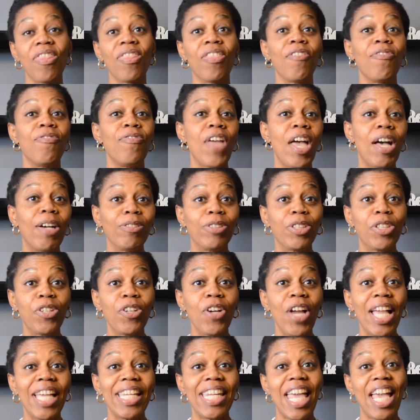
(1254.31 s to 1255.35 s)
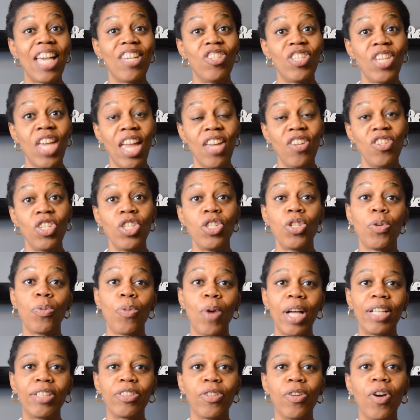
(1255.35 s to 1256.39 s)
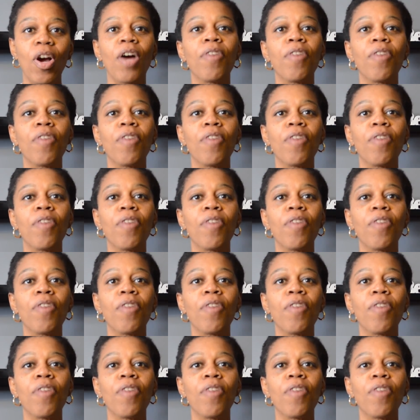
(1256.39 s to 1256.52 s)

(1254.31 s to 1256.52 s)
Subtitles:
the founder and education director